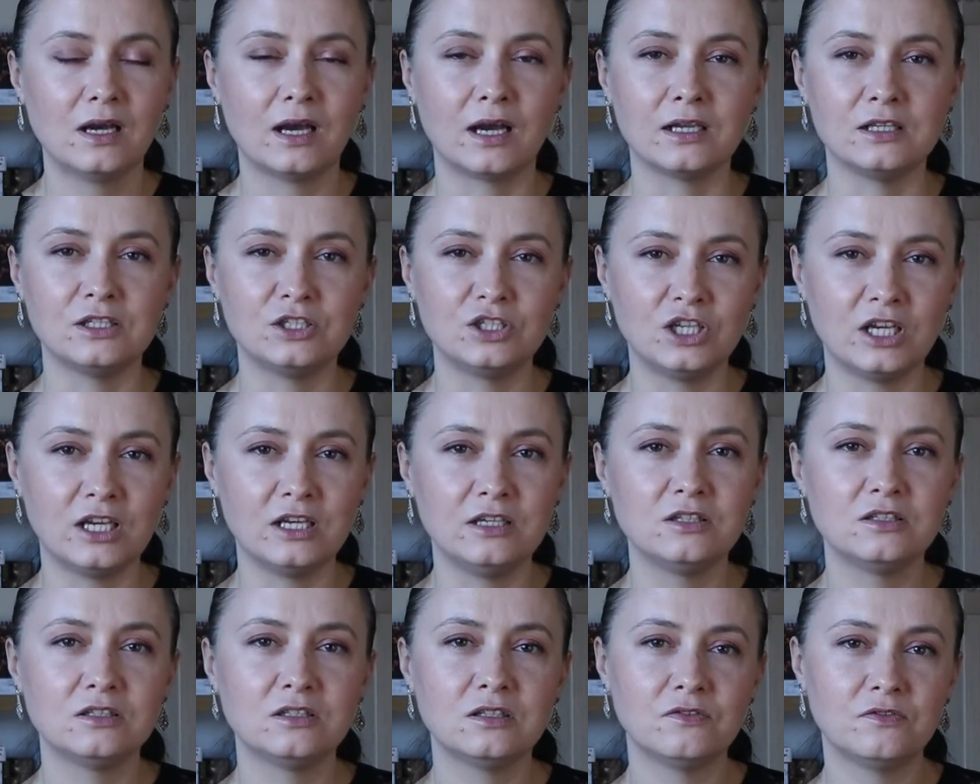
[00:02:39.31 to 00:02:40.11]
I
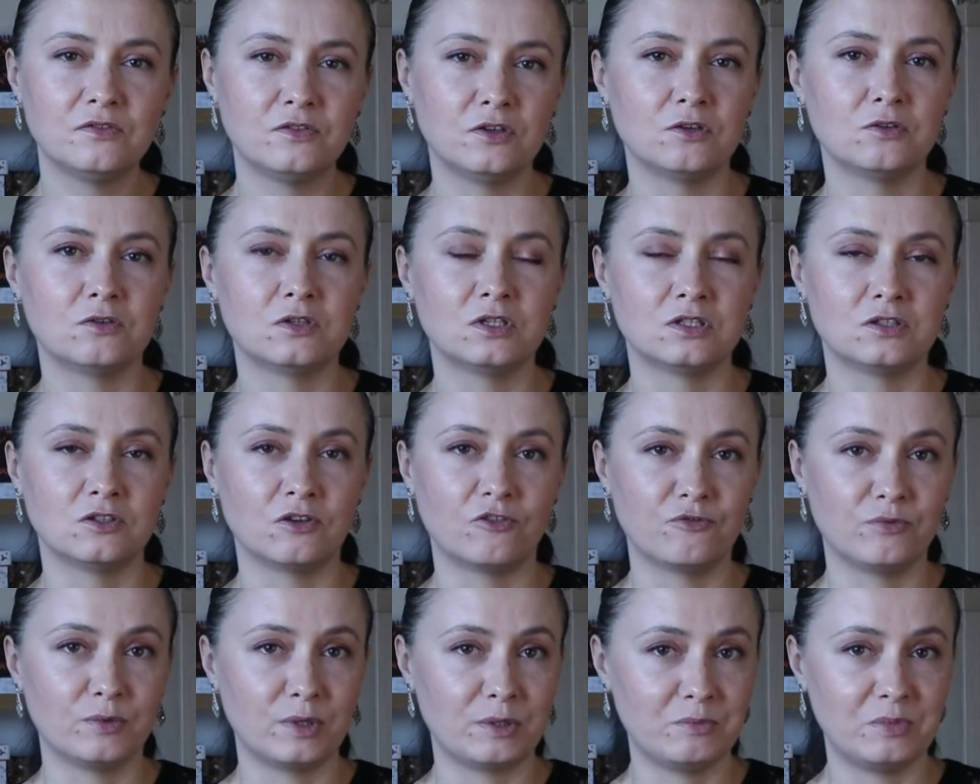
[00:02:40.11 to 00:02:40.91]
changed the focus
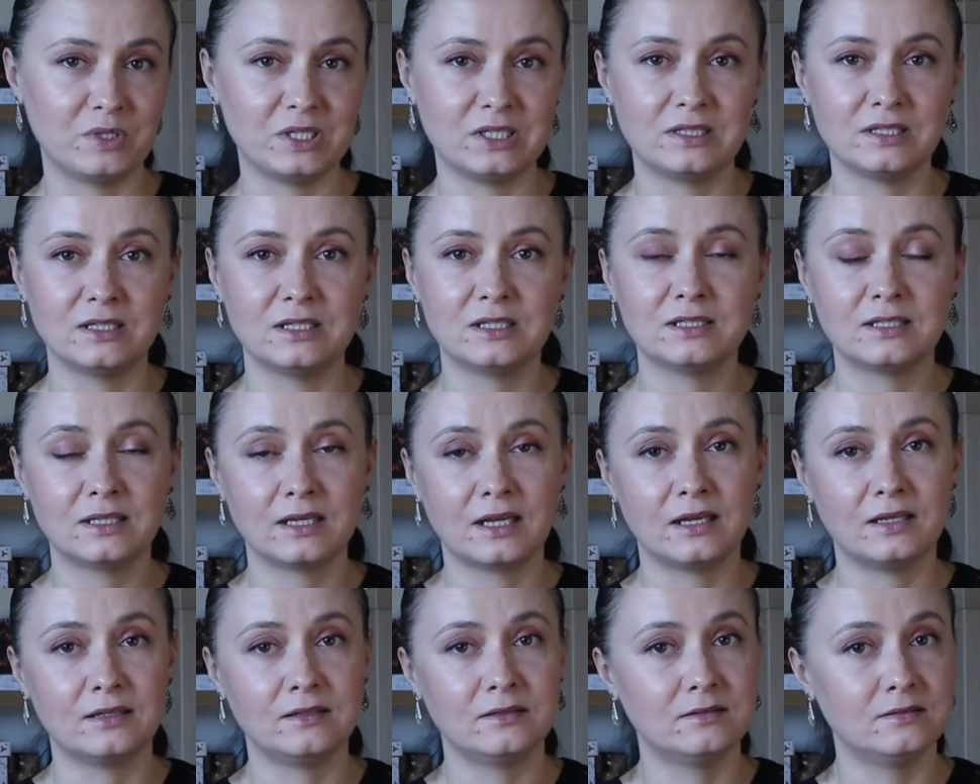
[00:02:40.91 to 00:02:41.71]
of my business,
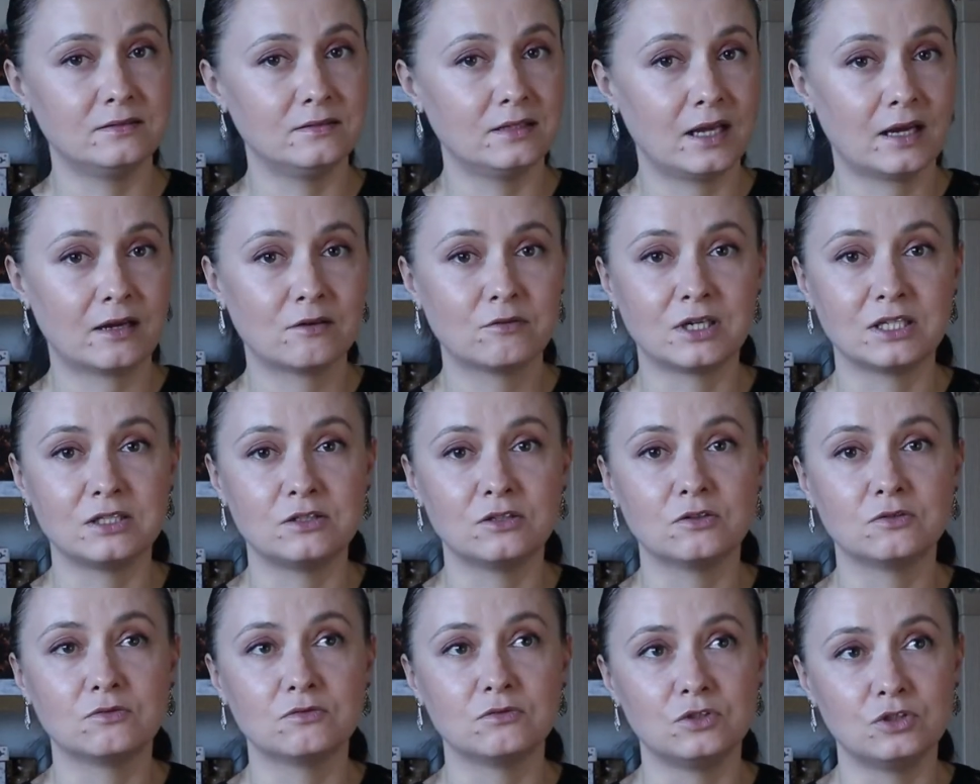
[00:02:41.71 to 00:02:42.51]
and now I
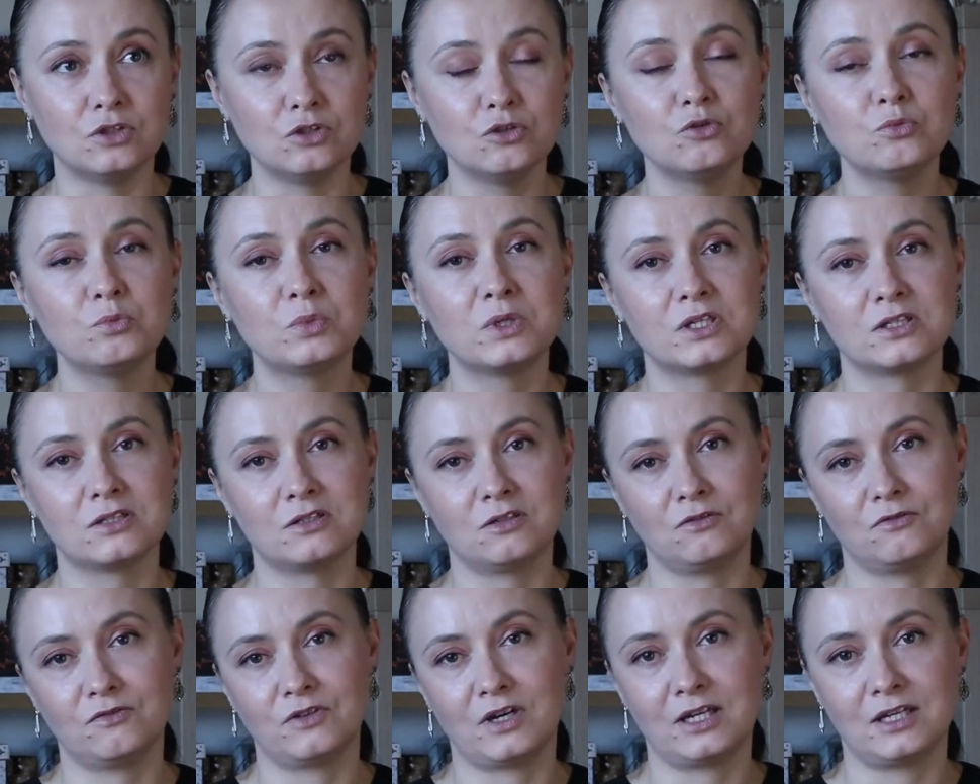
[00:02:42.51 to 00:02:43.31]
don't do
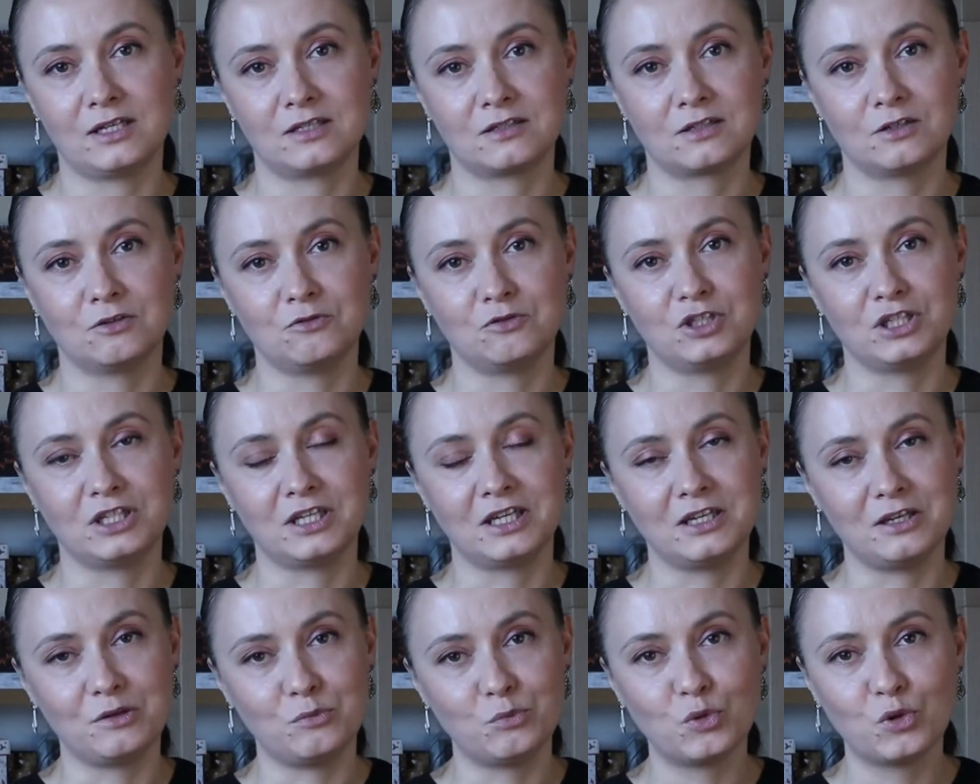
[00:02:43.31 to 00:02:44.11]
personal finance
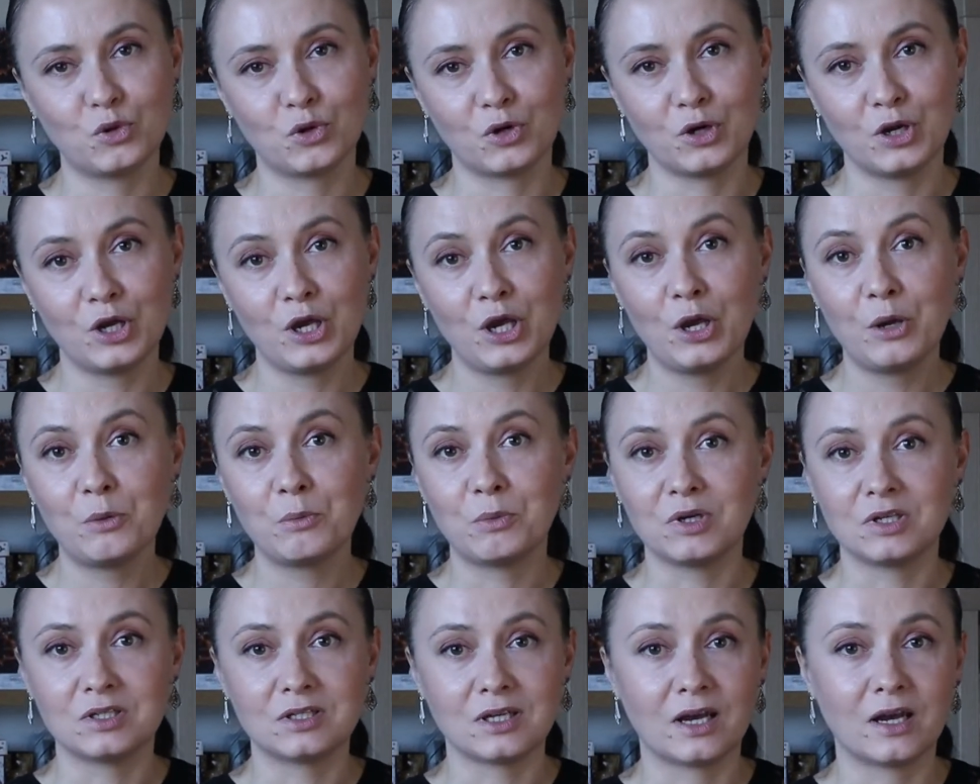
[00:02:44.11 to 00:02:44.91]
coaching anymore,
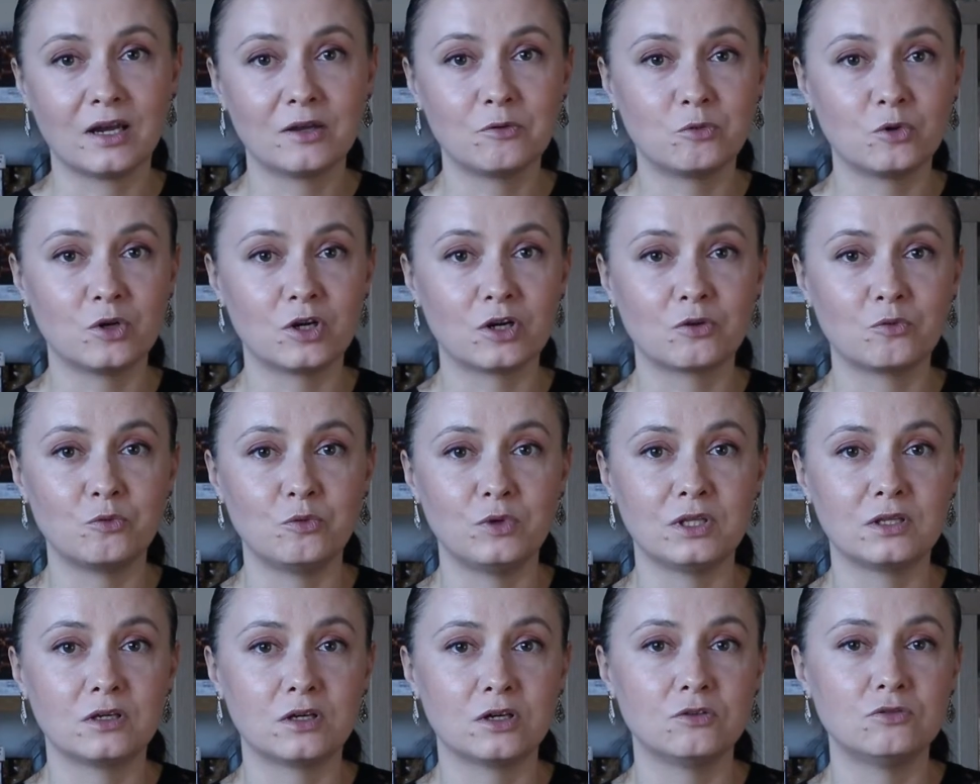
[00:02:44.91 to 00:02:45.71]
but I work
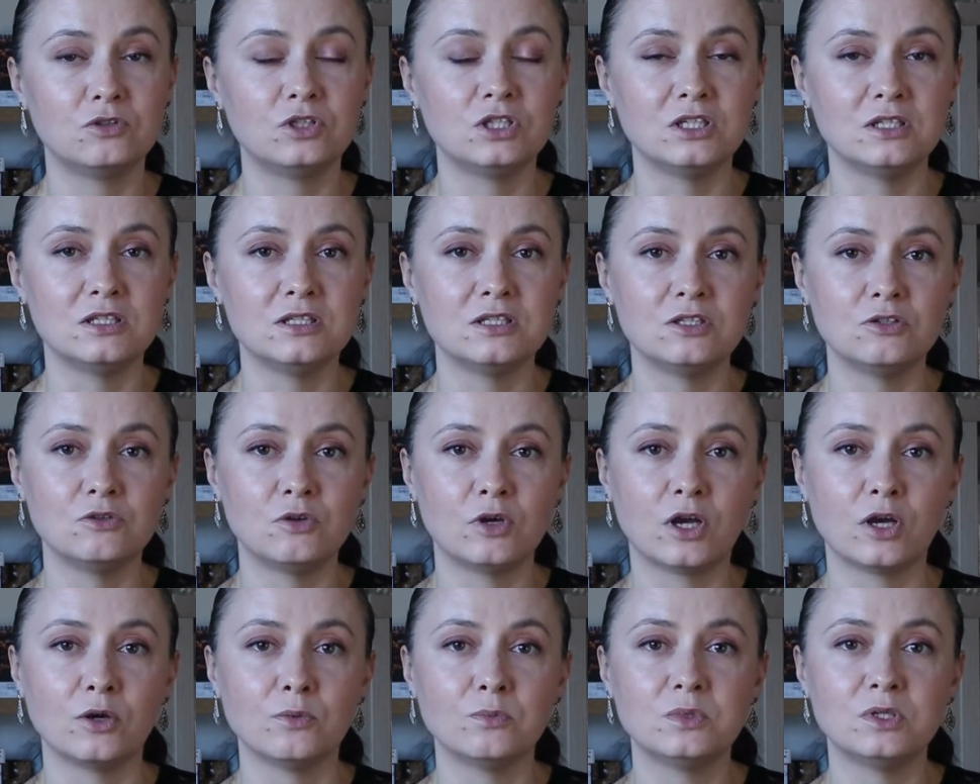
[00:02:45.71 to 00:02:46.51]
with coaches to
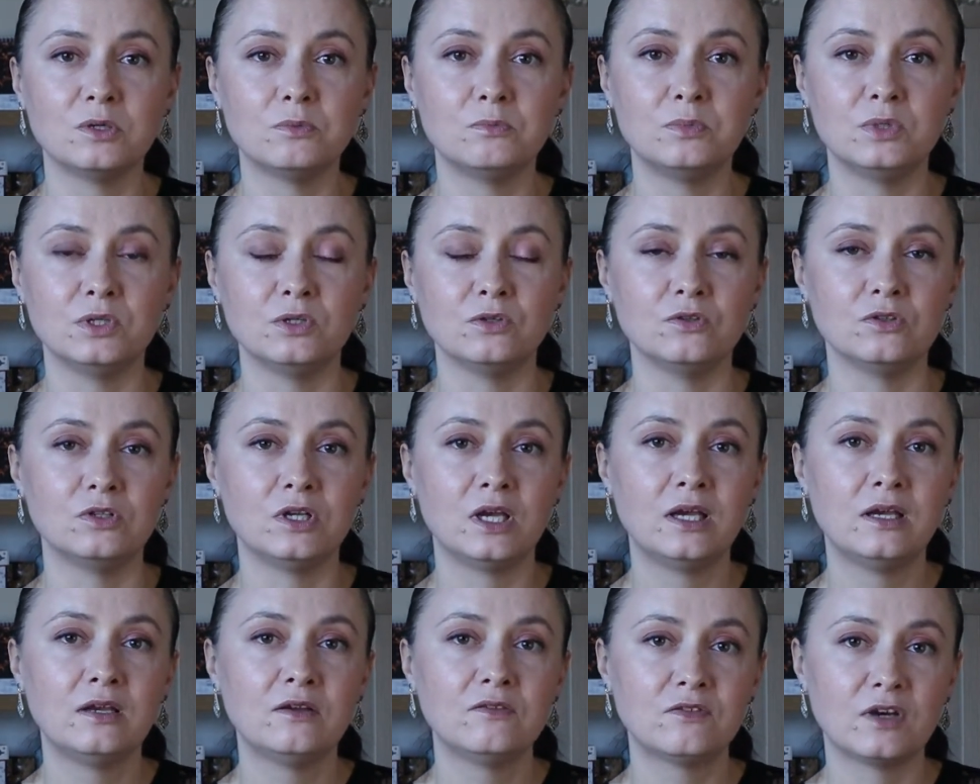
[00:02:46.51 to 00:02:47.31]
help them build
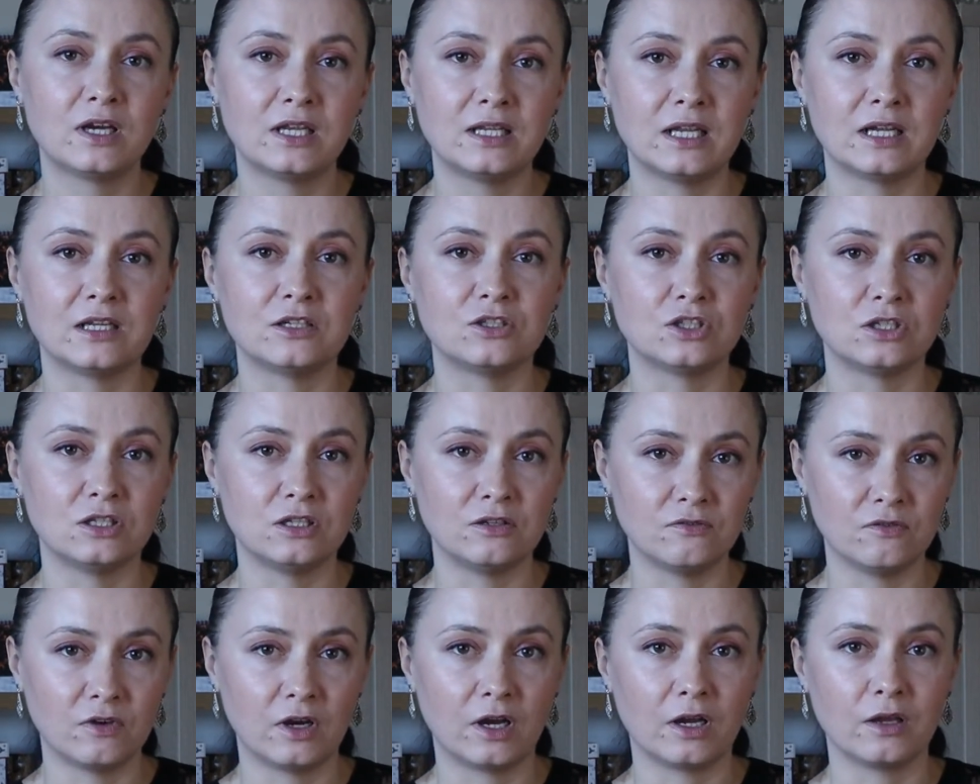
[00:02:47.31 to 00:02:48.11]

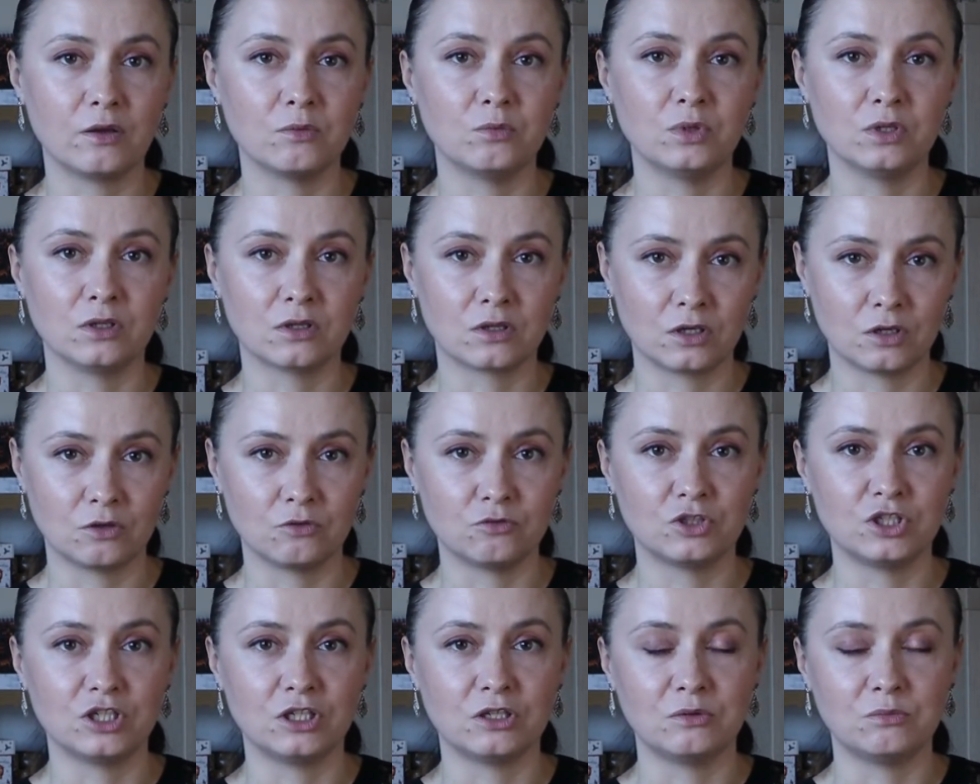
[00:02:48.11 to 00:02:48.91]
financially viable
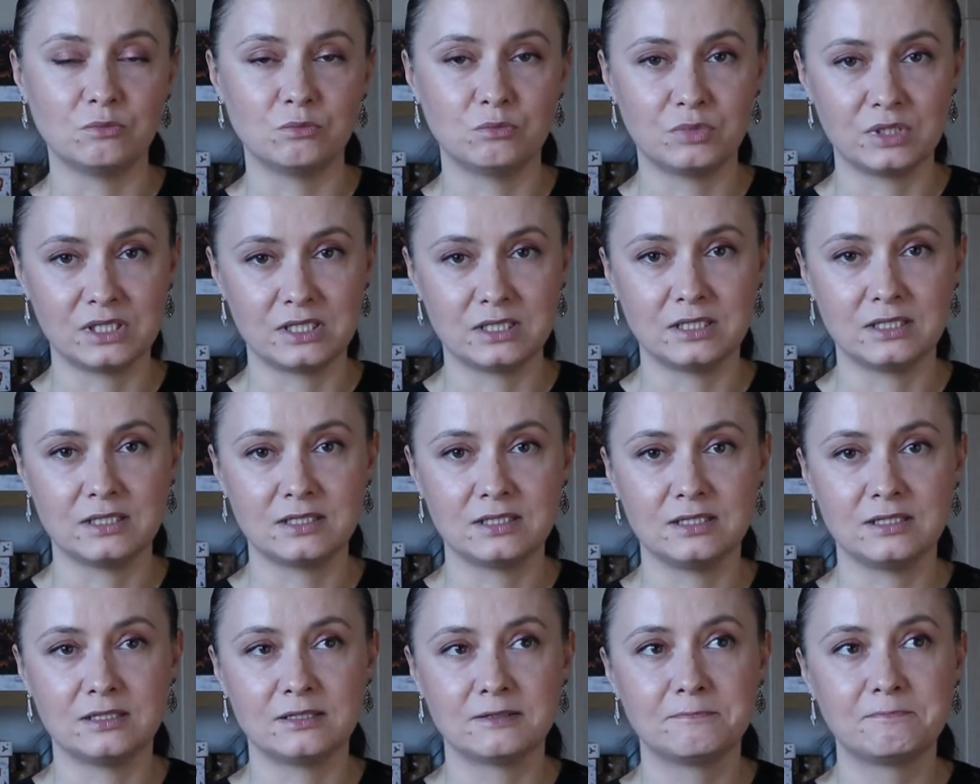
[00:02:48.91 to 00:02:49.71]
coaching
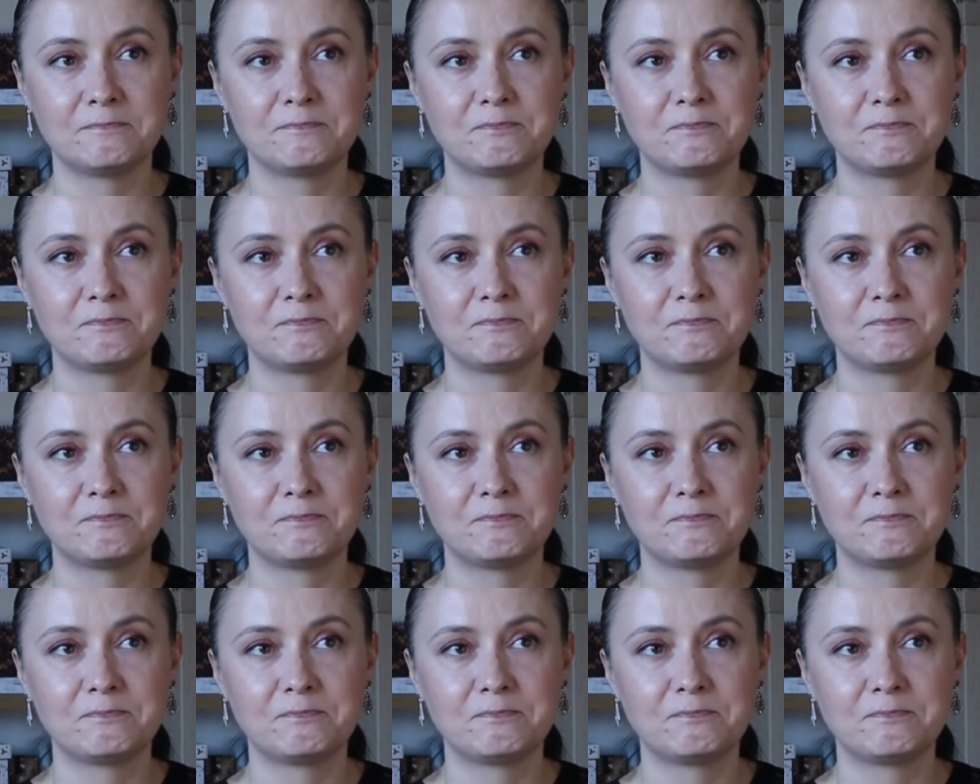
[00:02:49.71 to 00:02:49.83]
businesses.